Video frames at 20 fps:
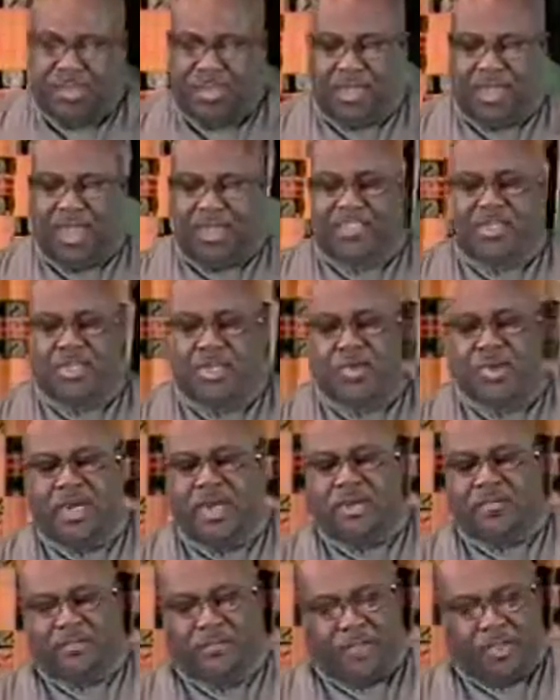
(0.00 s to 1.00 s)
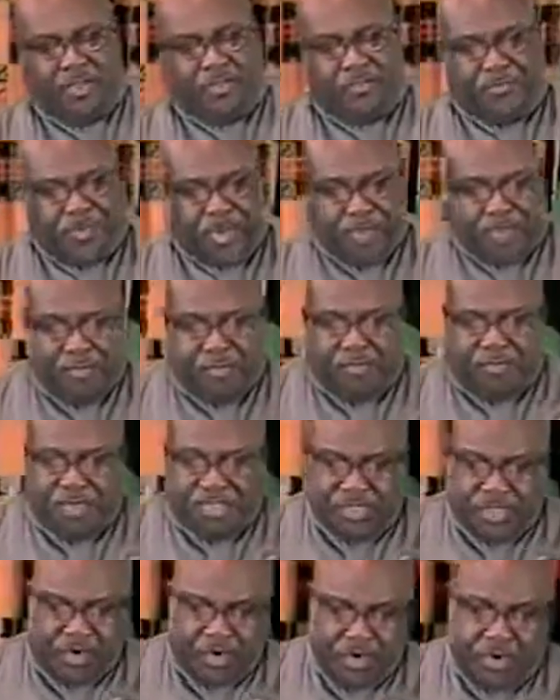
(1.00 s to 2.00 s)
It's doing it for the Federal
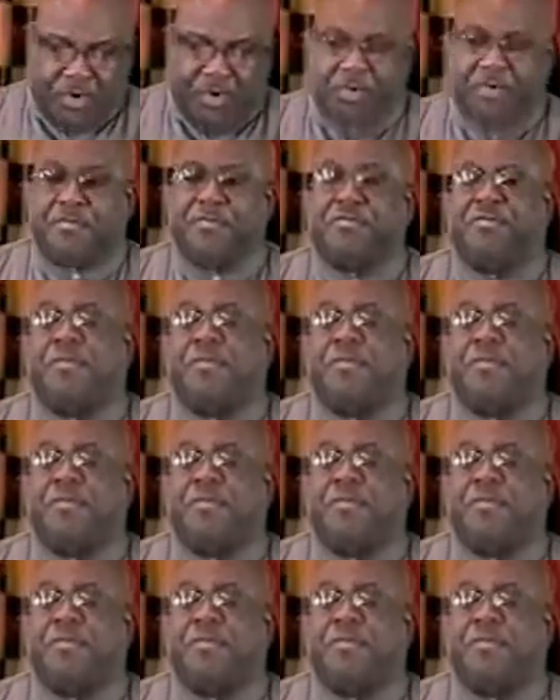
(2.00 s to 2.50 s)
Reserve.